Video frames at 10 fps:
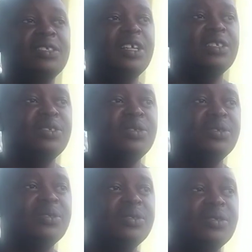there is
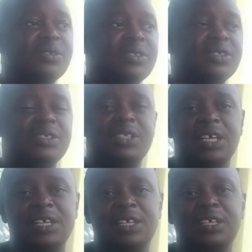no
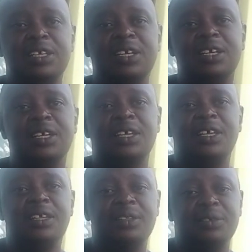tearing
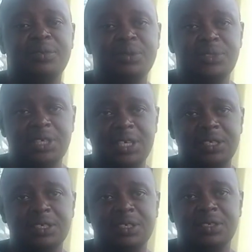in the future.
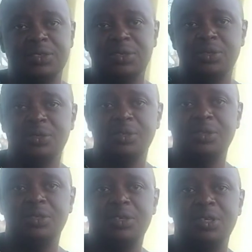So
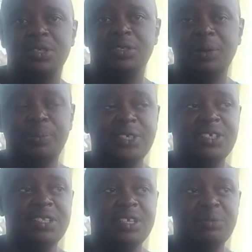some
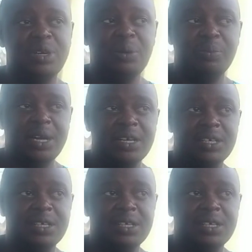patients have come back